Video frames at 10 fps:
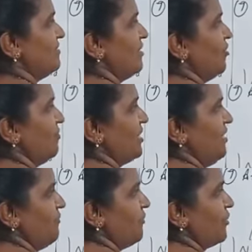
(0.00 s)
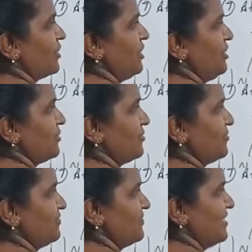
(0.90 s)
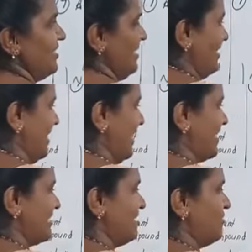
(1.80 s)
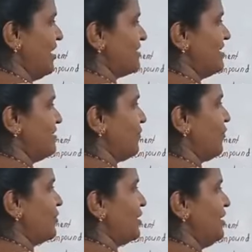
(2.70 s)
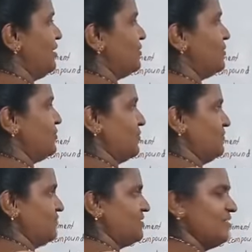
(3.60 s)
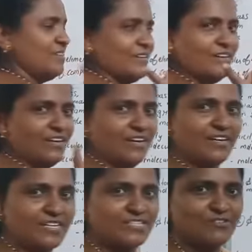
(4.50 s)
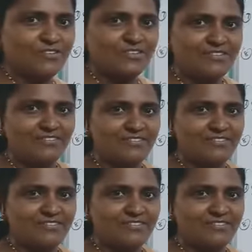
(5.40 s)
How many? 14 U. Nitrogen mass is 14 U. Understood?